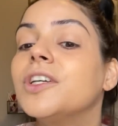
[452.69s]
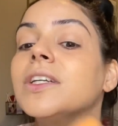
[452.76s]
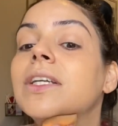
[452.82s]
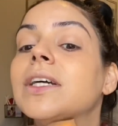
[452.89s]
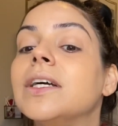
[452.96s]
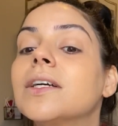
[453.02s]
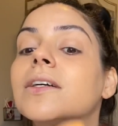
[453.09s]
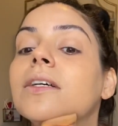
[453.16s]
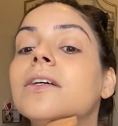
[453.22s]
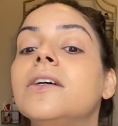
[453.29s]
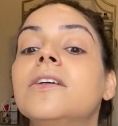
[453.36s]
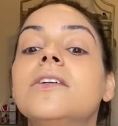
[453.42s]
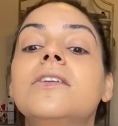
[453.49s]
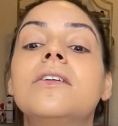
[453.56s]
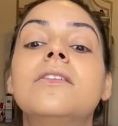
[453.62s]
neck
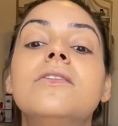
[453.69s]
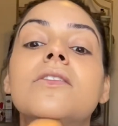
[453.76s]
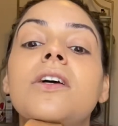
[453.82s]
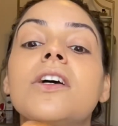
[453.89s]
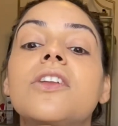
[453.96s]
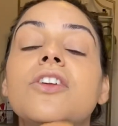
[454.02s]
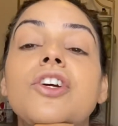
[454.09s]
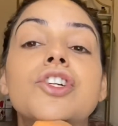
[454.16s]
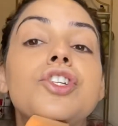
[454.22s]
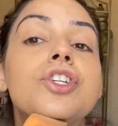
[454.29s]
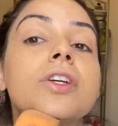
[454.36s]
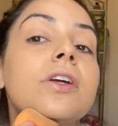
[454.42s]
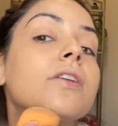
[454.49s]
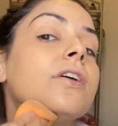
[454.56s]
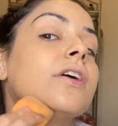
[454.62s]
and your
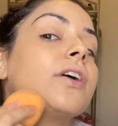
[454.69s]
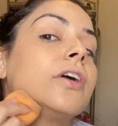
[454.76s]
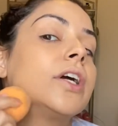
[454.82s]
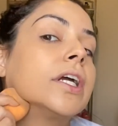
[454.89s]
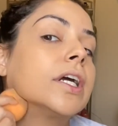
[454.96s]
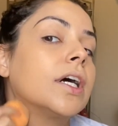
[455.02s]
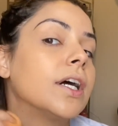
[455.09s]
chin area.